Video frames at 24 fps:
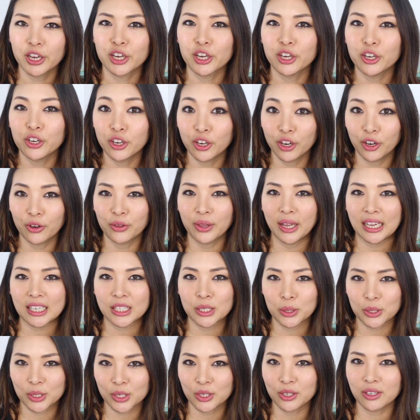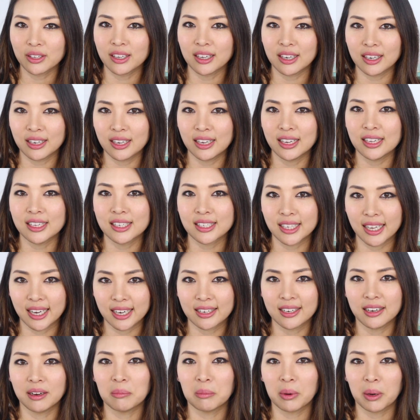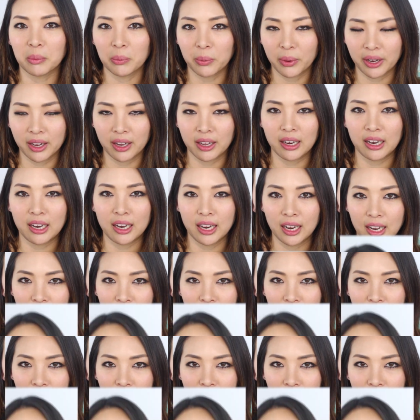you know that Switzerland is like number one.